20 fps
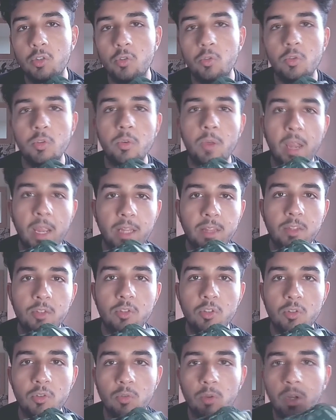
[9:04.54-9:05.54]
Do you hate the
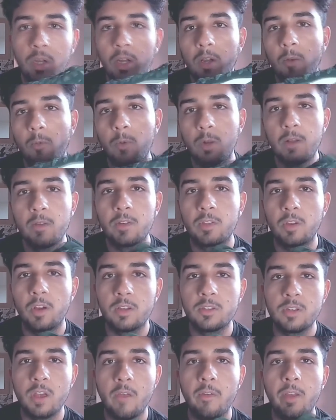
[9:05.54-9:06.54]
shoe? Whatever your
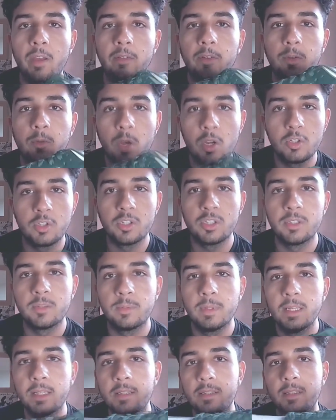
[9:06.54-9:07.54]
thoughts are. If you have any questions,
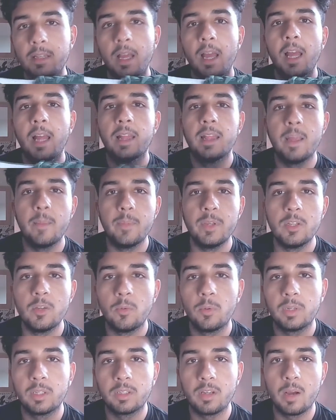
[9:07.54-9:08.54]
please let me
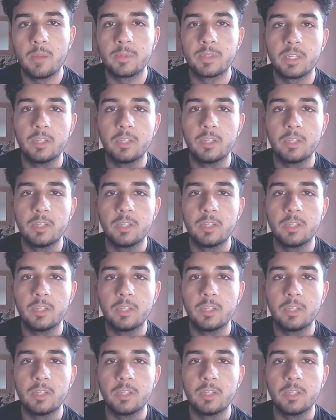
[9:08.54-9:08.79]
know in the comments.